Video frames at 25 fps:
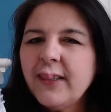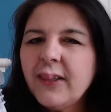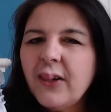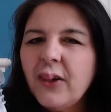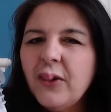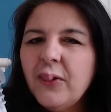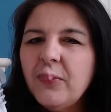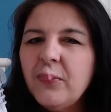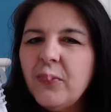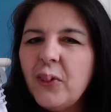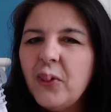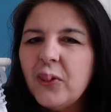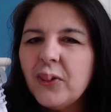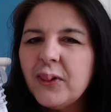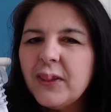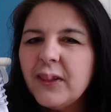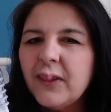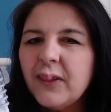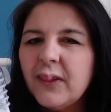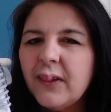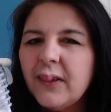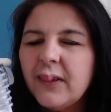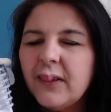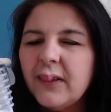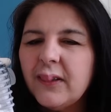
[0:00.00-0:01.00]
to go more to
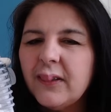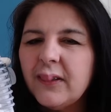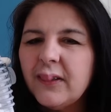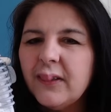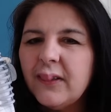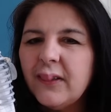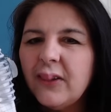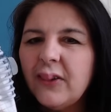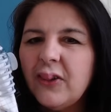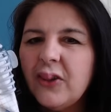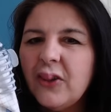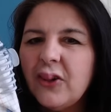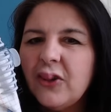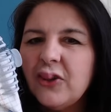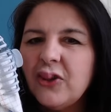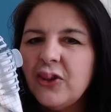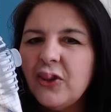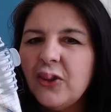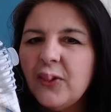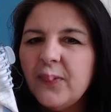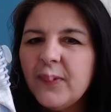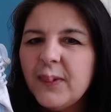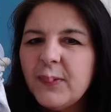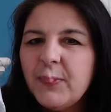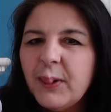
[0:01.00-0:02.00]
the Nudge
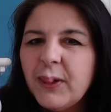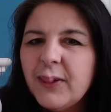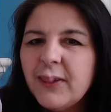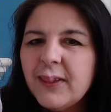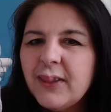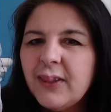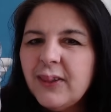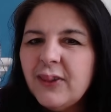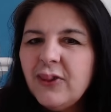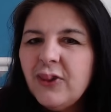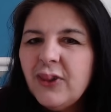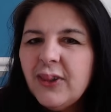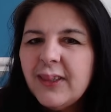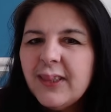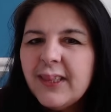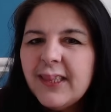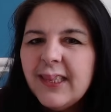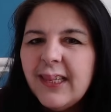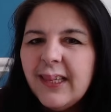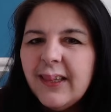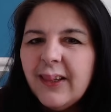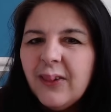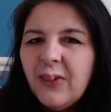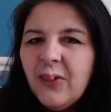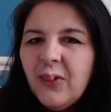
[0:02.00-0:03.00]
hoops, because as you can
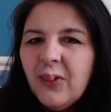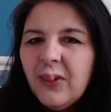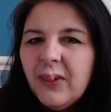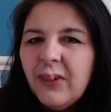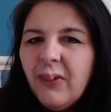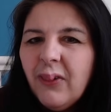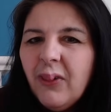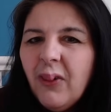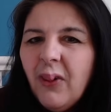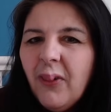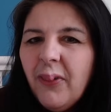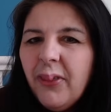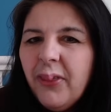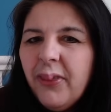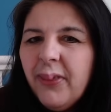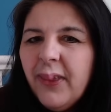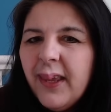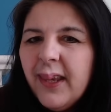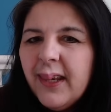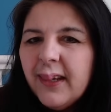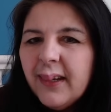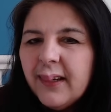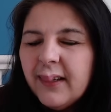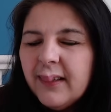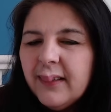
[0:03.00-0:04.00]
see, they're a lot
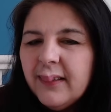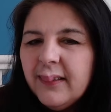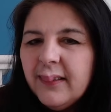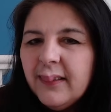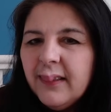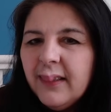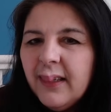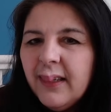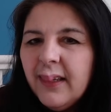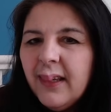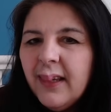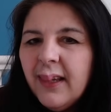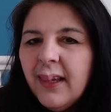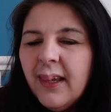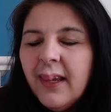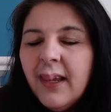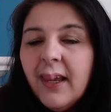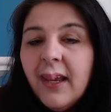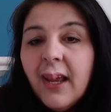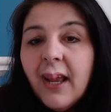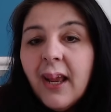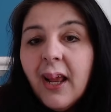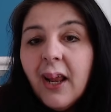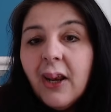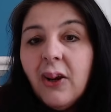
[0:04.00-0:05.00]
thinner,
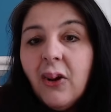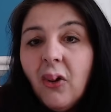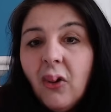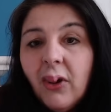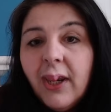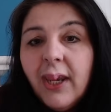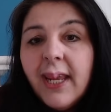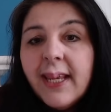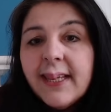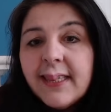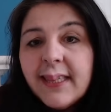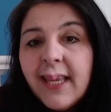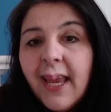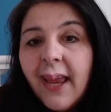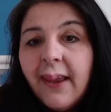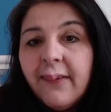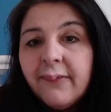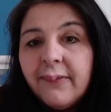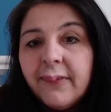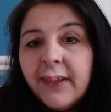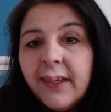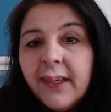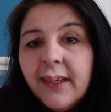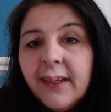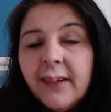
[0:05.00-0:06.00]
a lot less
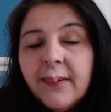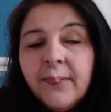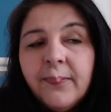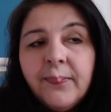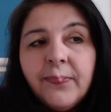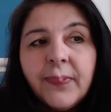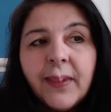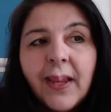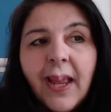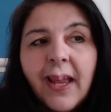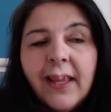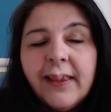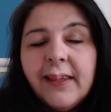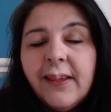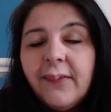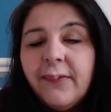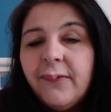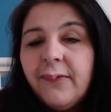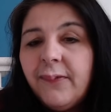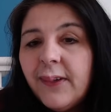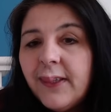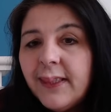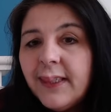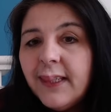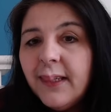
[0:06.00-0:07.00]
heavy, and they're
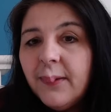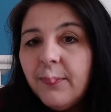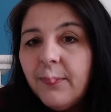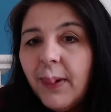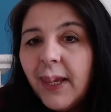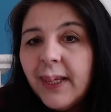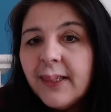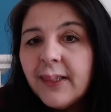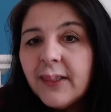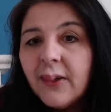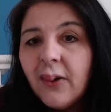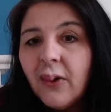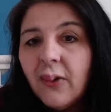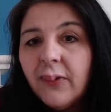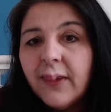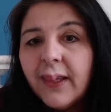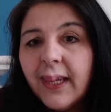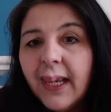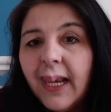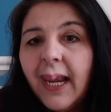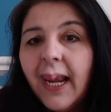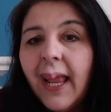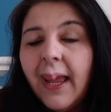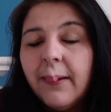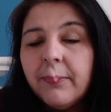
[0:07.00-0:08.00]
fitting better on the
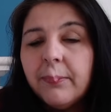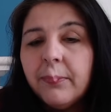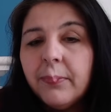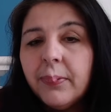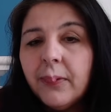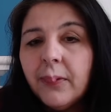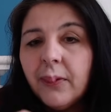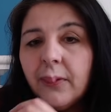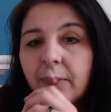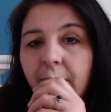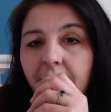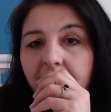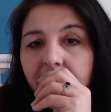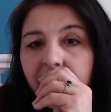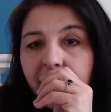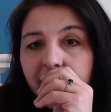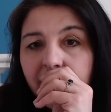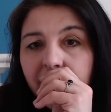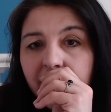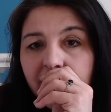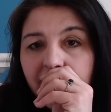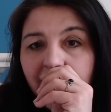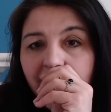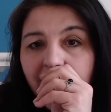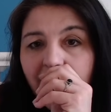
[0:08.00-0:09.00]
clamp on my
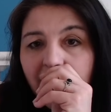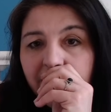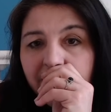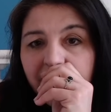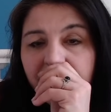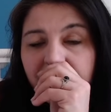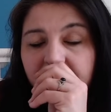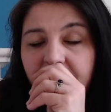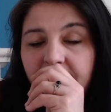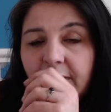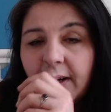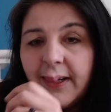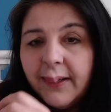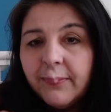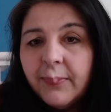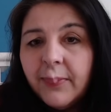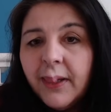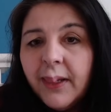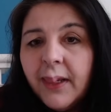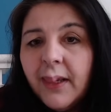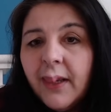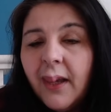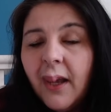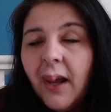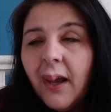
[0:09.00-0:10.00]
Lowry frame.
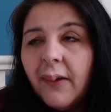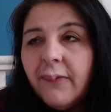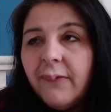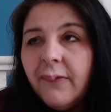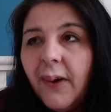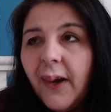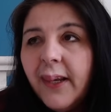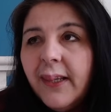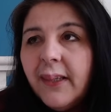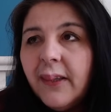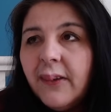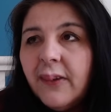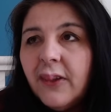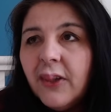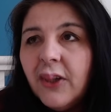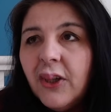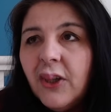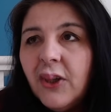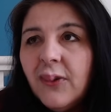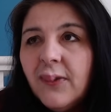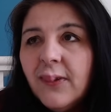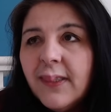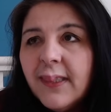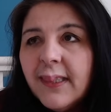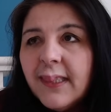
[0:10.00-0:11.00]
I find that the
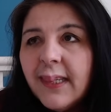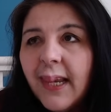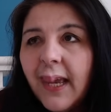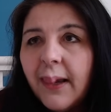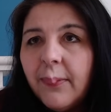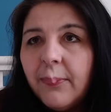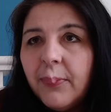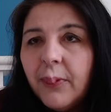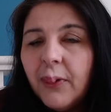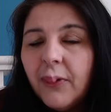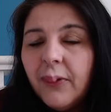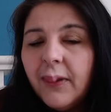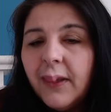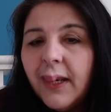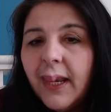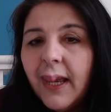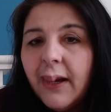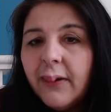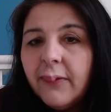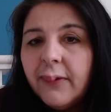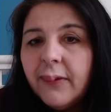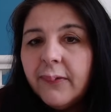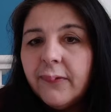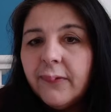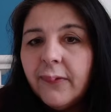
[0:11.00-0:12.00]
Q-snap on the
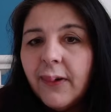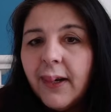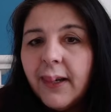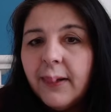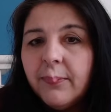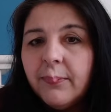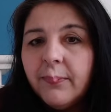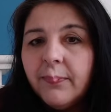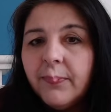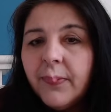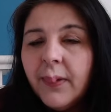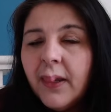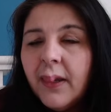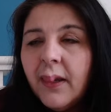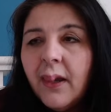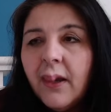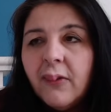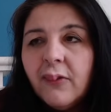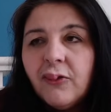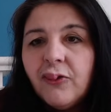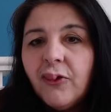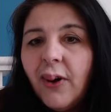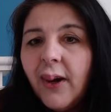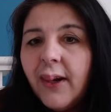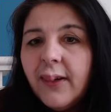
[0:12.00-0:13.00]
Lowry frame,
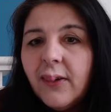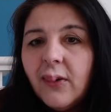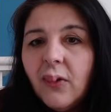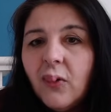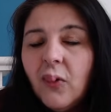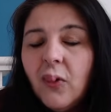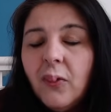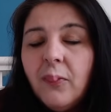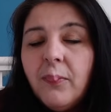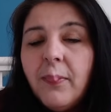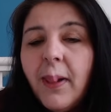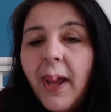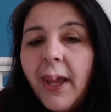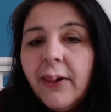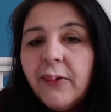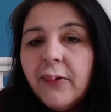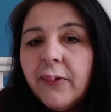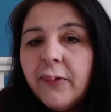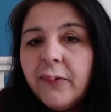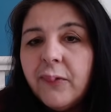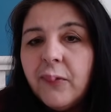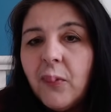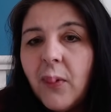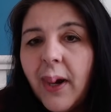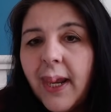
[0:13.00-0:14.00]
tried all manner
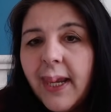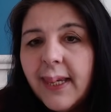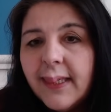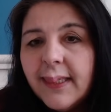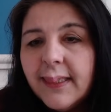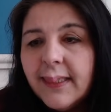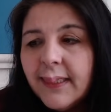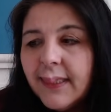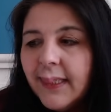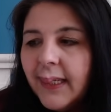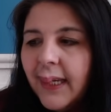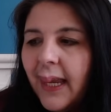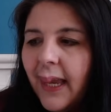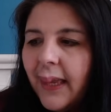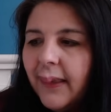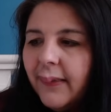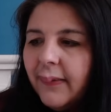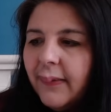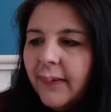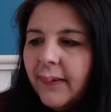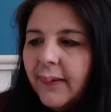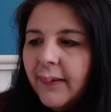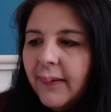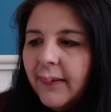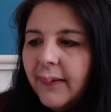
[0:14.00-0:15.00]
of ways to
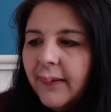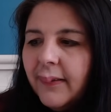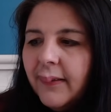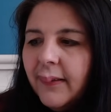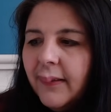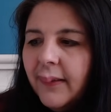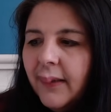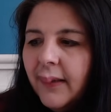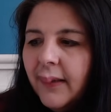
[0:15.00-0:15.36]
get the